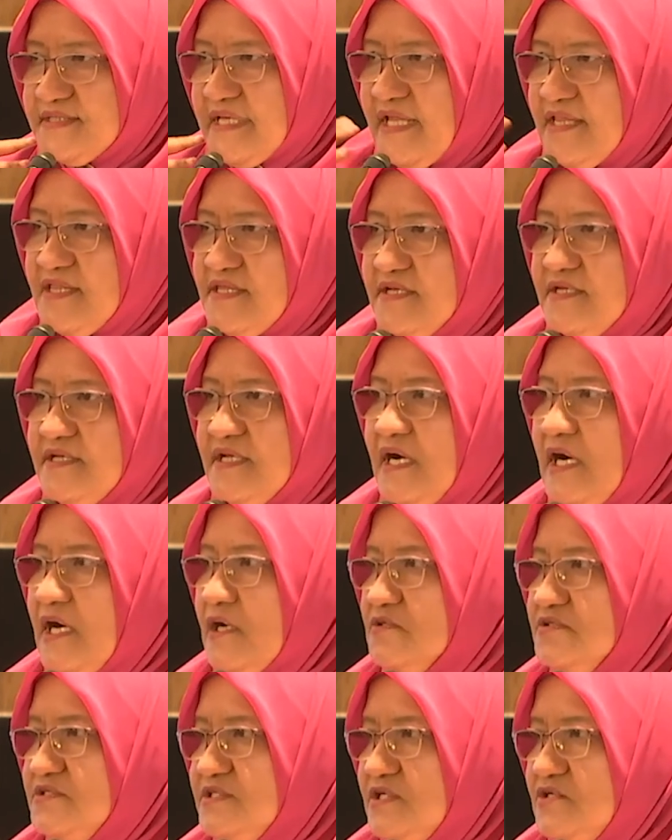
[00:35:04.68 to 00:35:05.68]
enter the
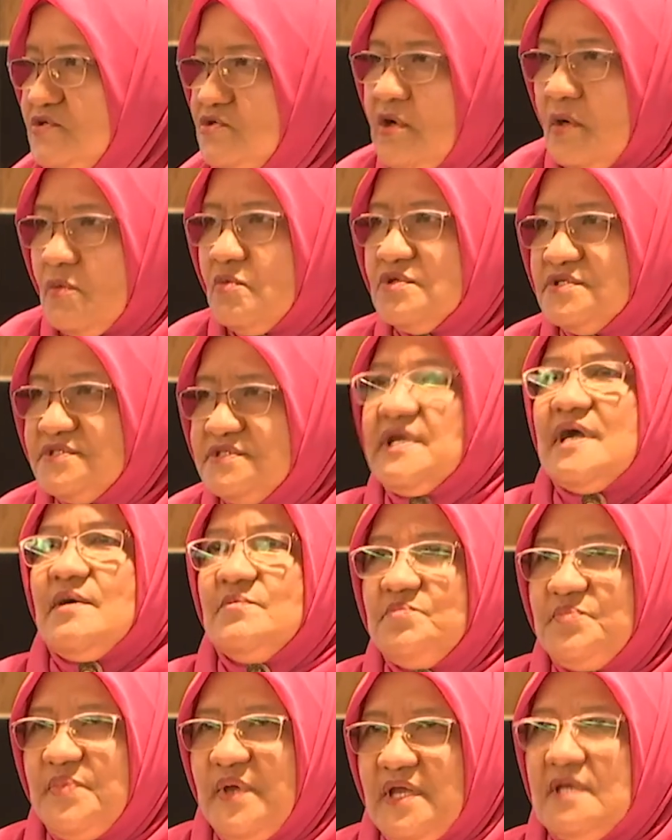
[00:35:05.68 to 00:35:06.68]
house. The dog was
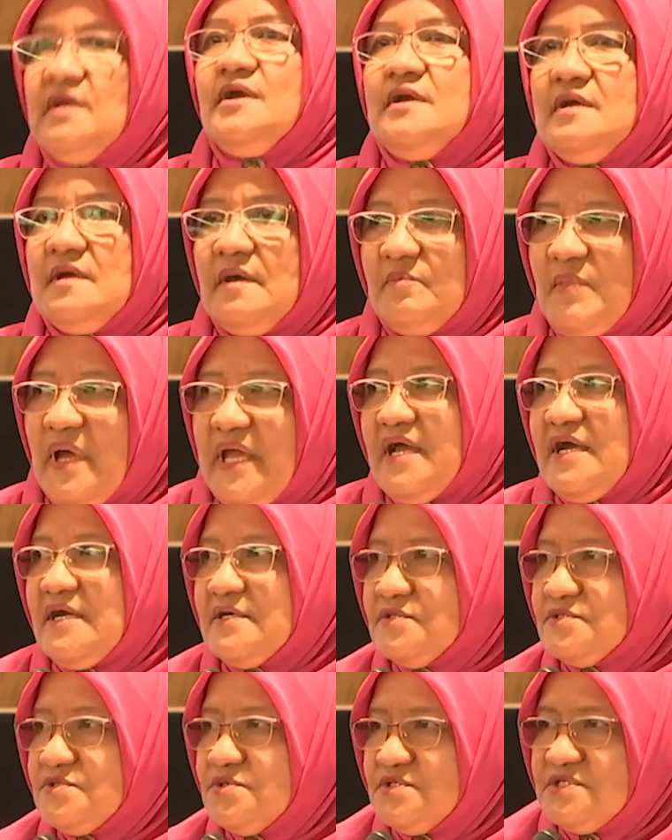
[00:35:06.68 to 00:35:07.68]
jumping. My
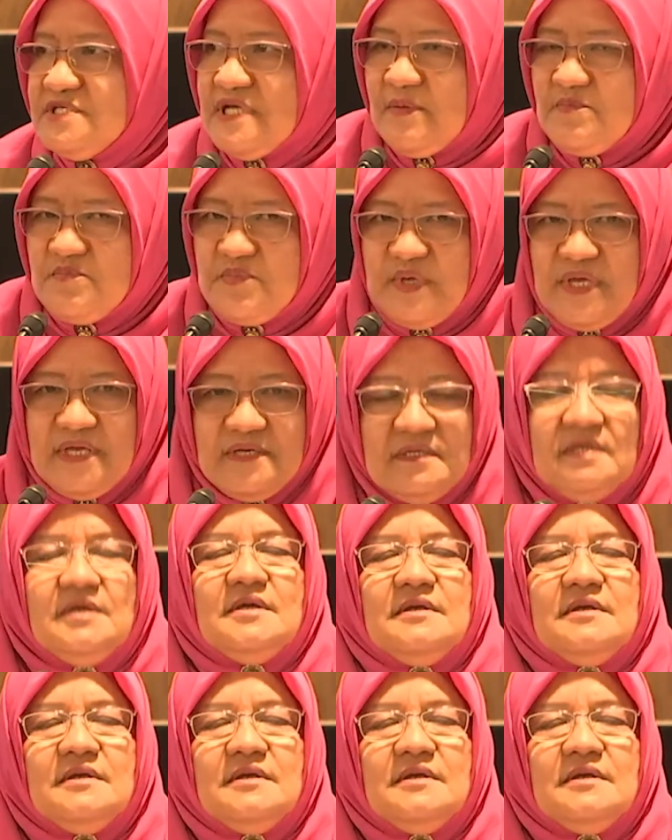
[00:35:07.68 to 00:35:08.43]
heart so jumping.